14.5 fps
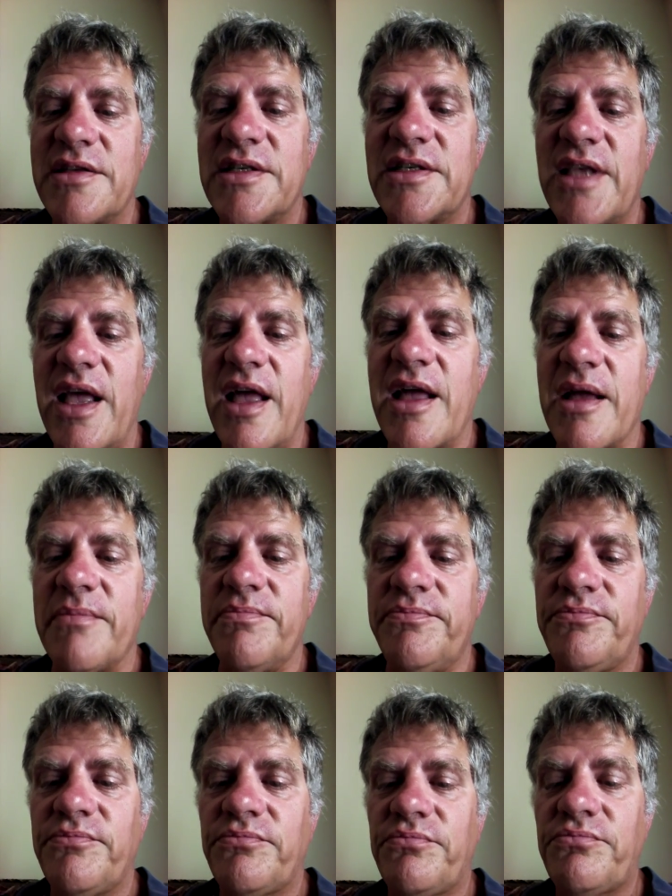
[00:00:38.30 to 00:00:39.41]
that's sad.
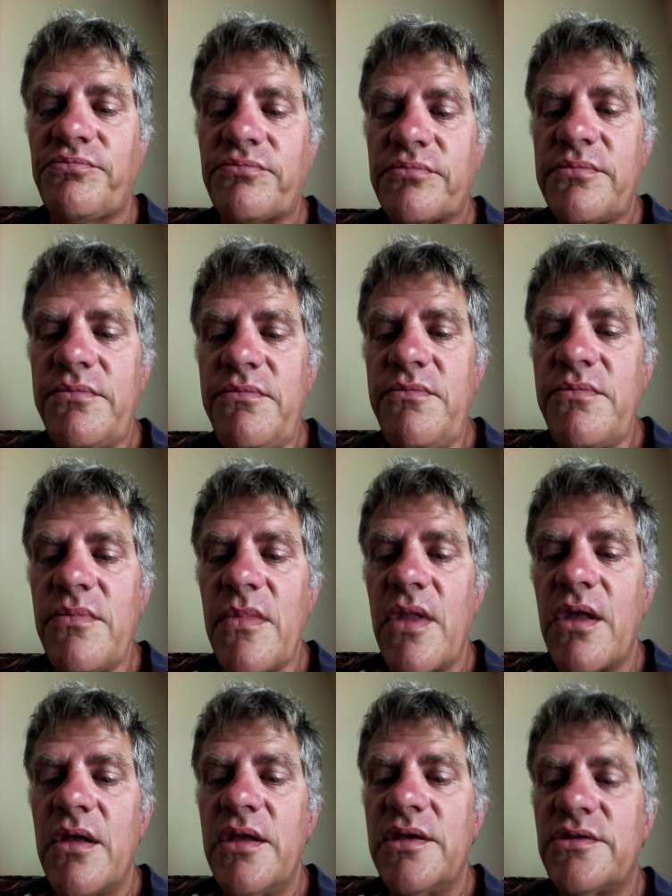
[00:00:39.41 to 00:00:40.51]

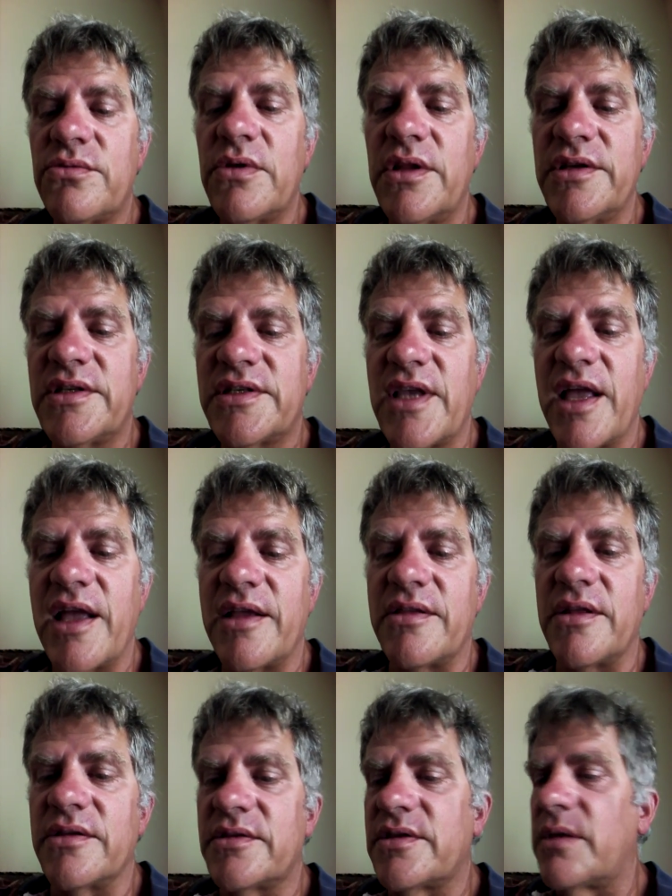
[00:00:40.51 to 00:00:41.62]
It's really sad
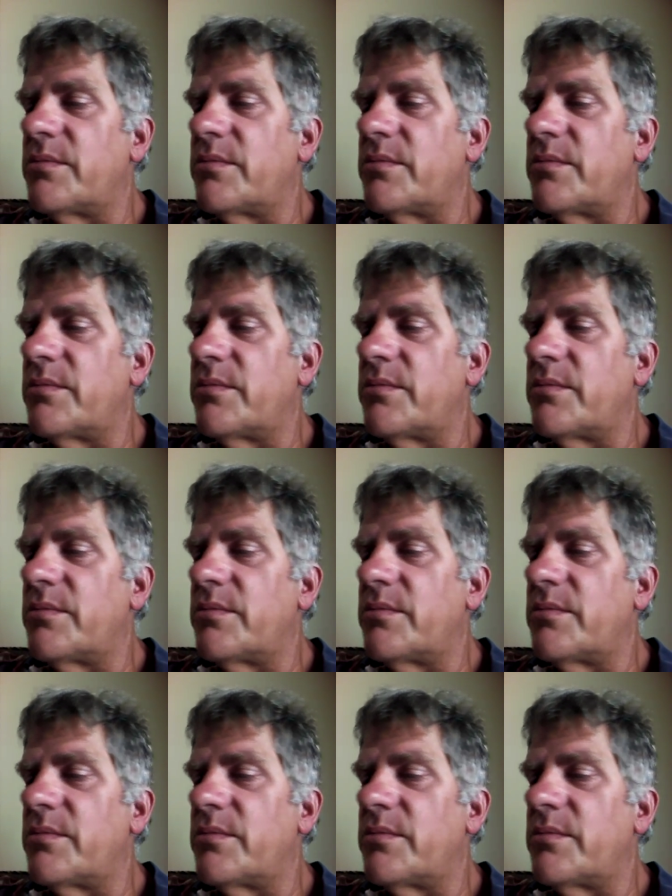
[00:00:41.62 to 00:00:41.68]
that